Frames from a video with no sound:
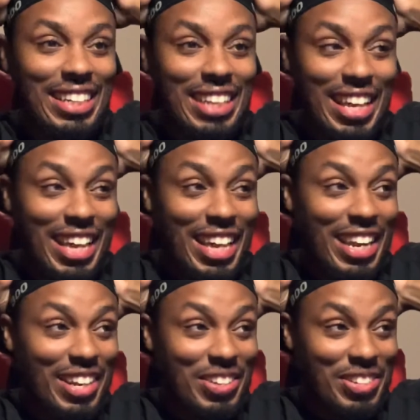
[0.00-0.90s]
And
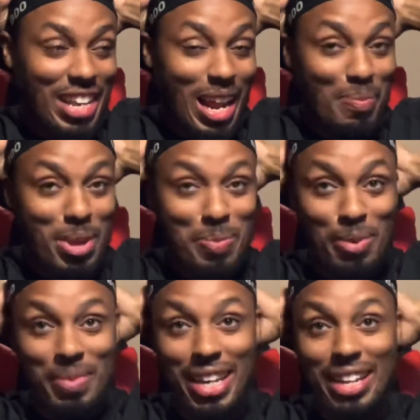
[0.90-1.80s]
it was a lot of people,
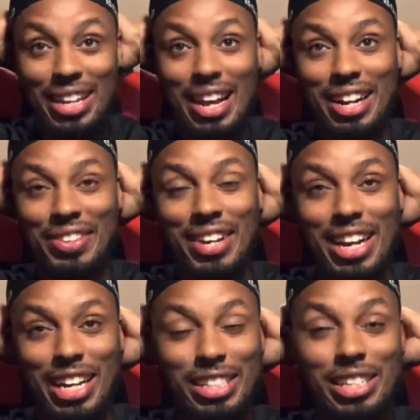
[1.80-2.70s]
man. A lot of you
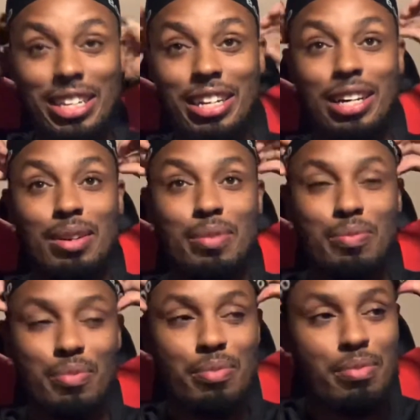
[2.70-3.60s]
guys
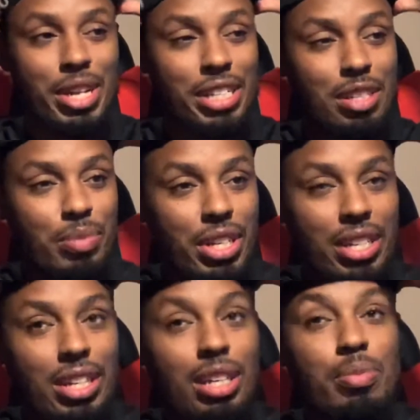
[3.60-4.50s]
messaged me
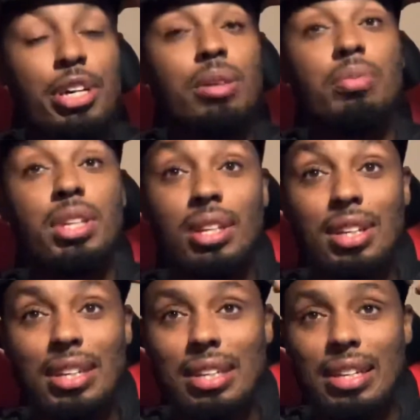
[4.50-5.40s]
and emailed me
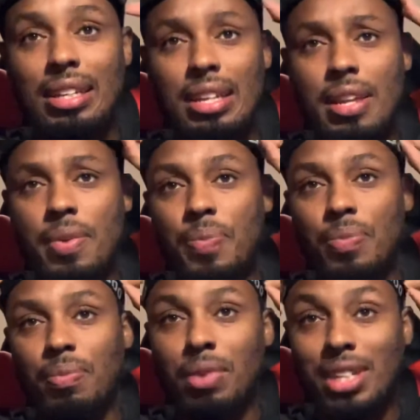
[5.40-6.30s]

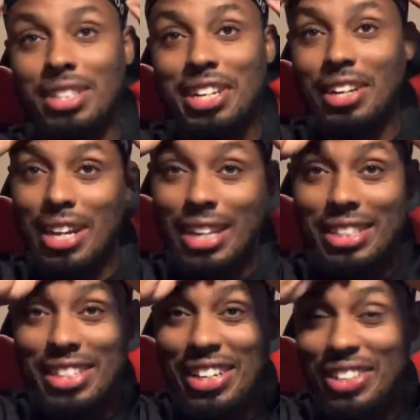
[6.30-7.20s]
because I
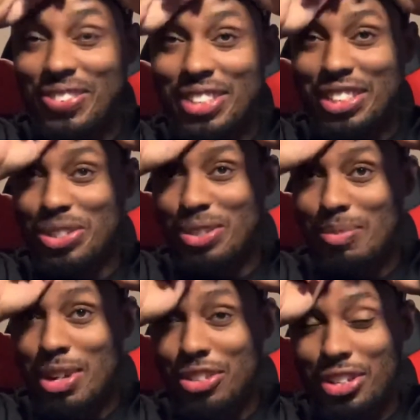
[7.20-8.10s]
guess y'all really enjoyed
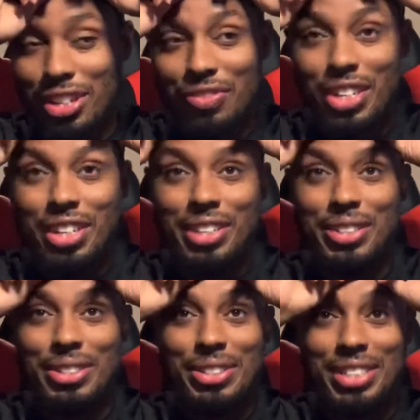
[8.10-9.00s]
my trucking
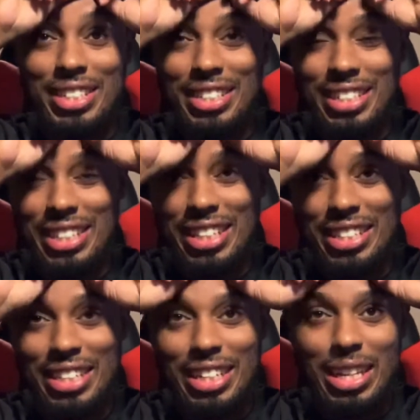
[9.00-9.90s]
videos and
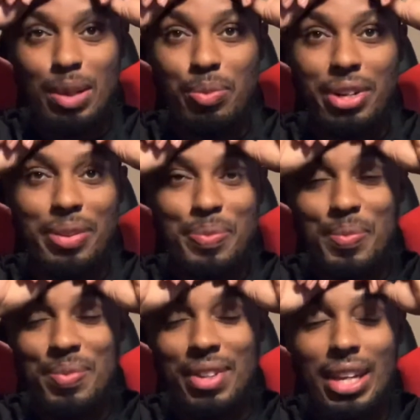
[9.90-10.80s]
things like that. But
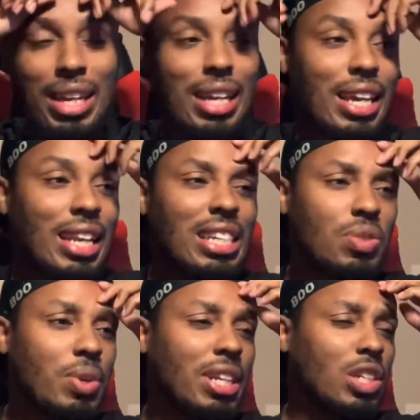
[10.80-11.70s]
it is
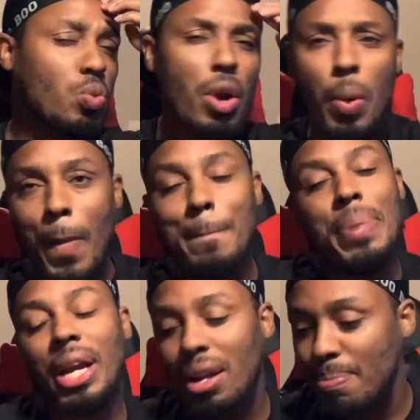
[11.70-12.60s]
what it is. We're on the
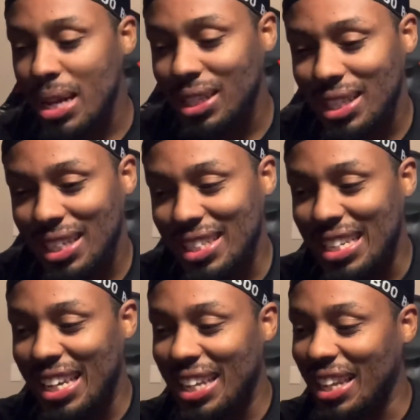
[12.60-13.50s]
bigger and better things
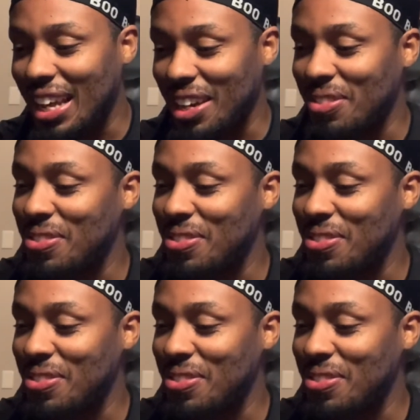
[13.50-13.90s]
in life.